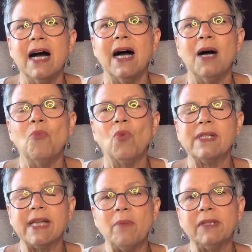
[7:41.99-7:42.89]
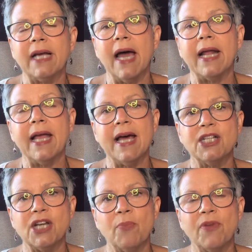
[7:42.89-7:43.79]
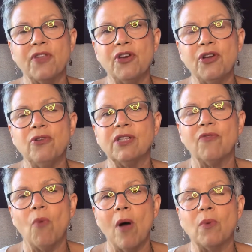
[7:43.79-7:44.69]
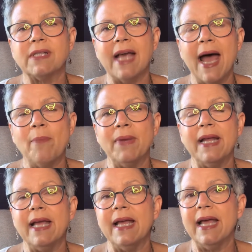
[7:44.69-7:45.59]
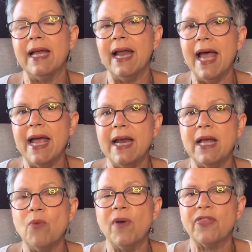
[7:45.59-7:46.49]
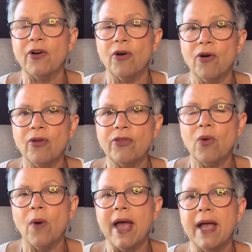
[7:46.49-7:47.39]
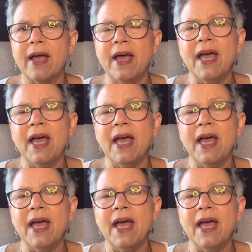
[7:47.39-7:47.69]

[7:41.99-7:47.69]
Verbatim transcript: um, was able to kind of catch up with the news of what was happening in Haiti with their earthquake.